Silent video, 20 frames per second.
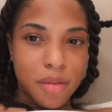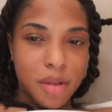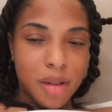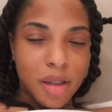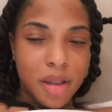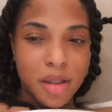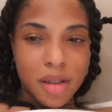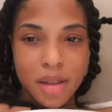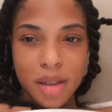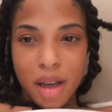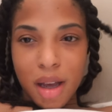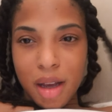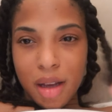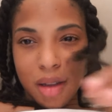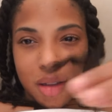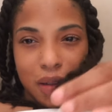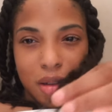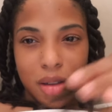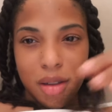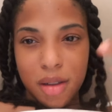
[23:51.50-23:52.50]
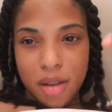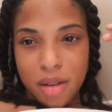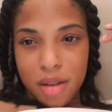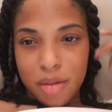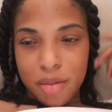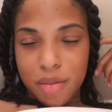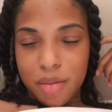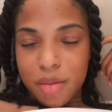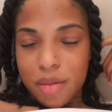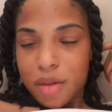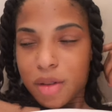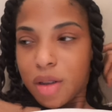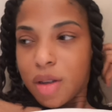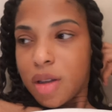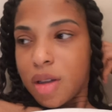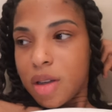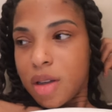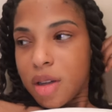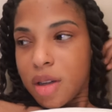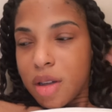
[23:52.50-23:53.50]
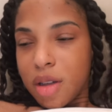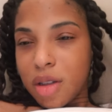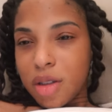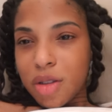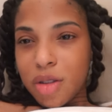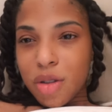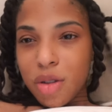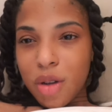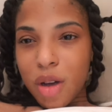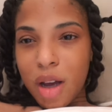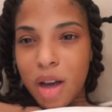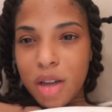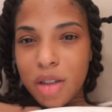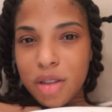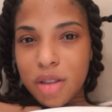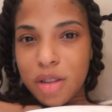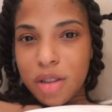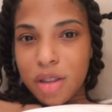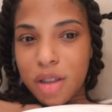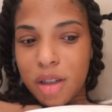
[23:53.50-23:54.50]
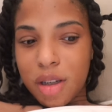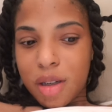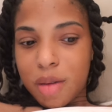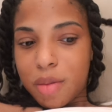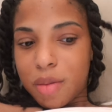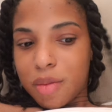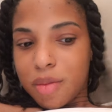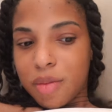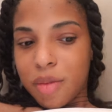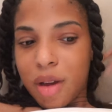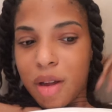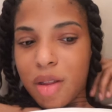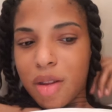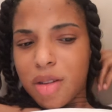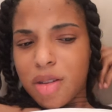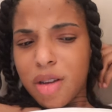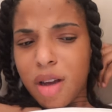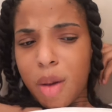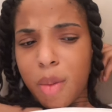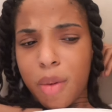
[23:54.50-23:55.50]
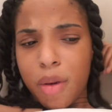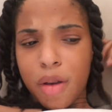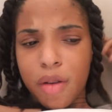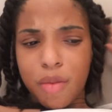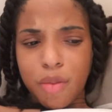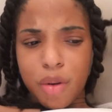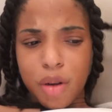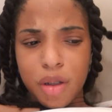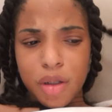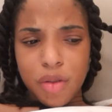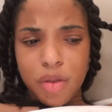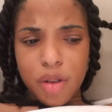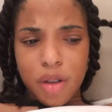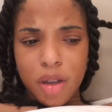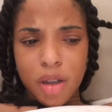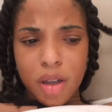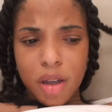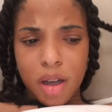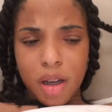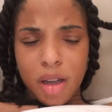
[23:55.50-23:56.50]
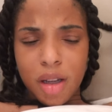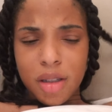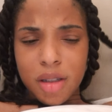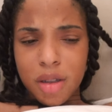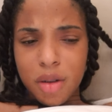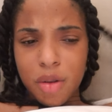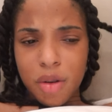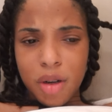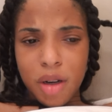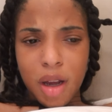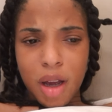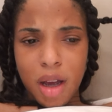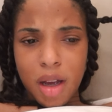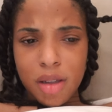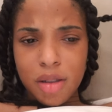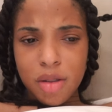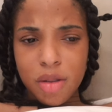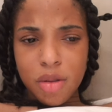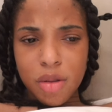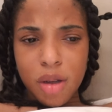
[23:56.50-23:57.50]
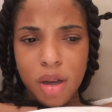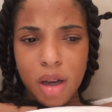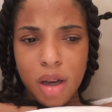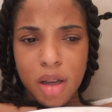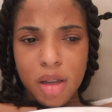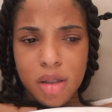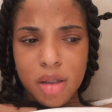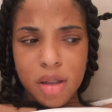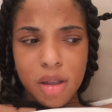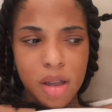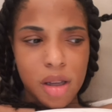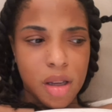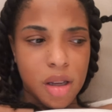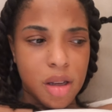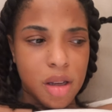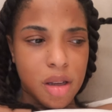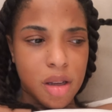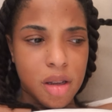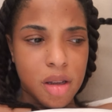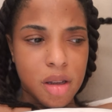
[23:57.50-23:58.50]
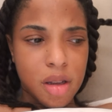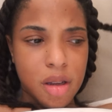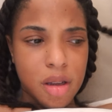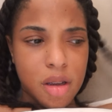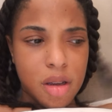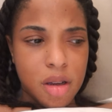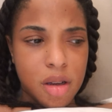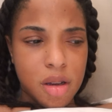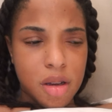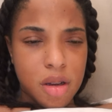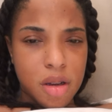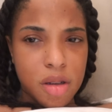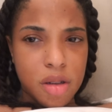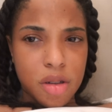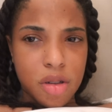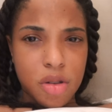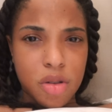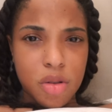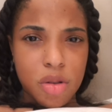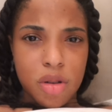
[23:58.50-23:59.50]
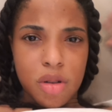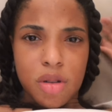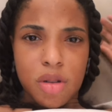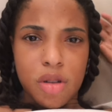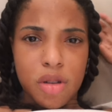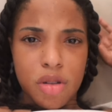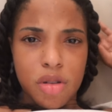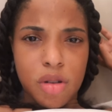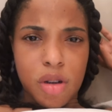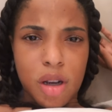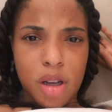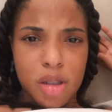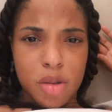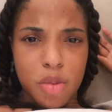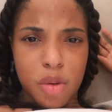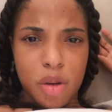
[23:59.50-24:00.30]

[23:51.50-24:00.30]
Exactly. So actually, on the topic of breastfeeding, I guess I want to ask you guys, like, Did you guys